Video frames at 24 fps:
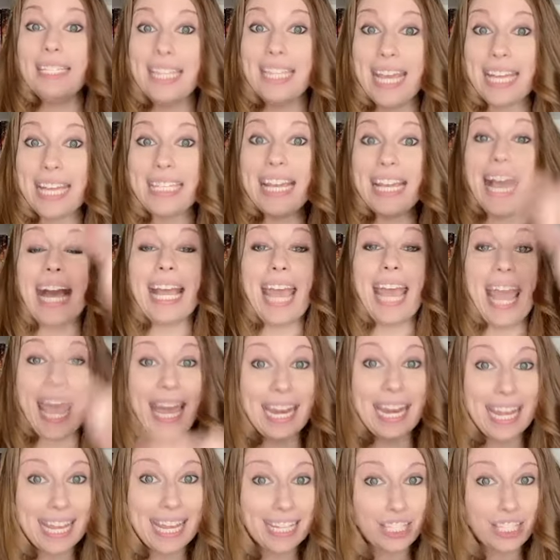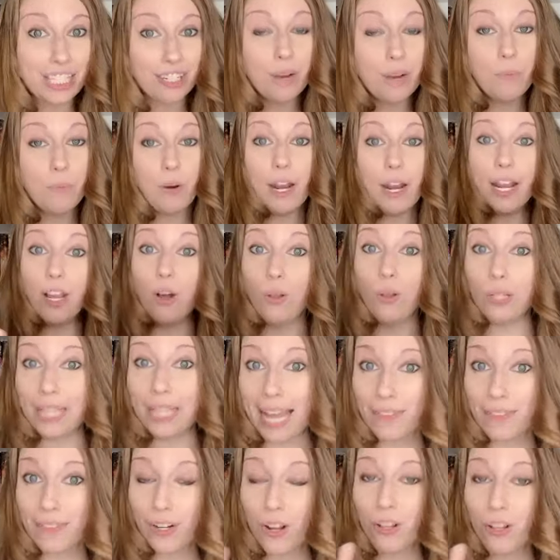TikTok, and Instagram, where I go
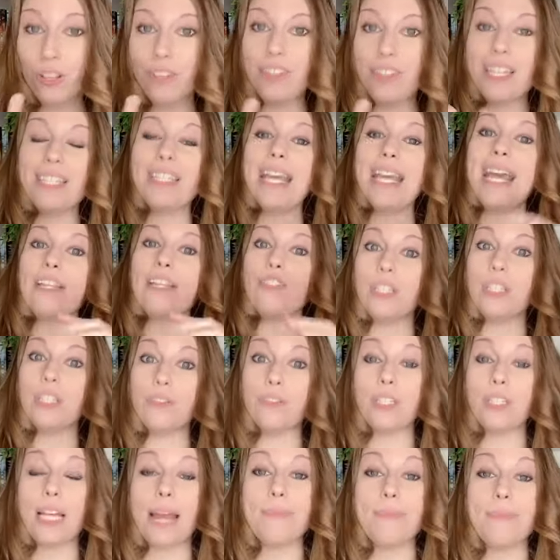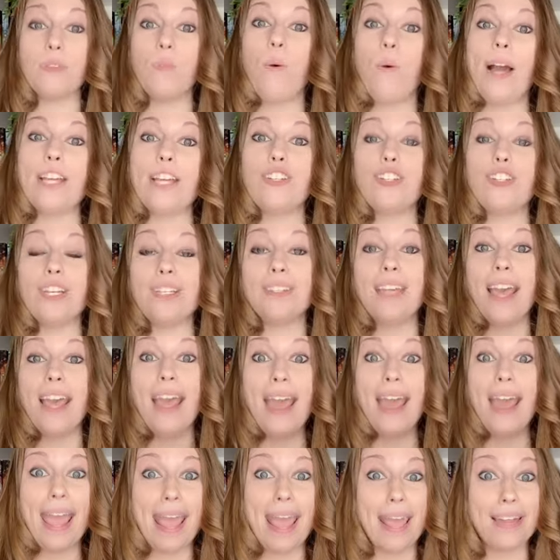live on all of these to answer different types of questions
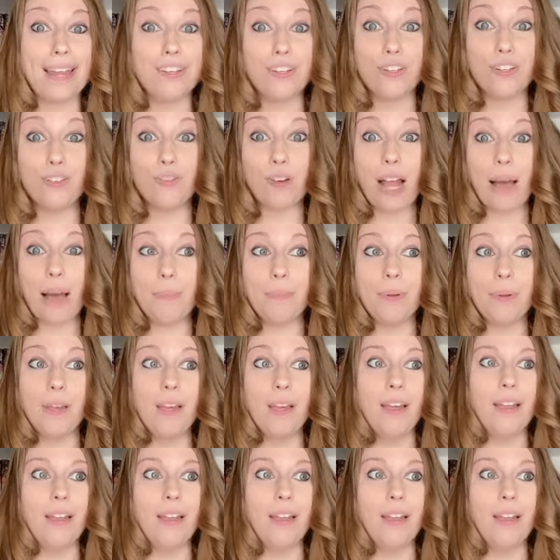and to drop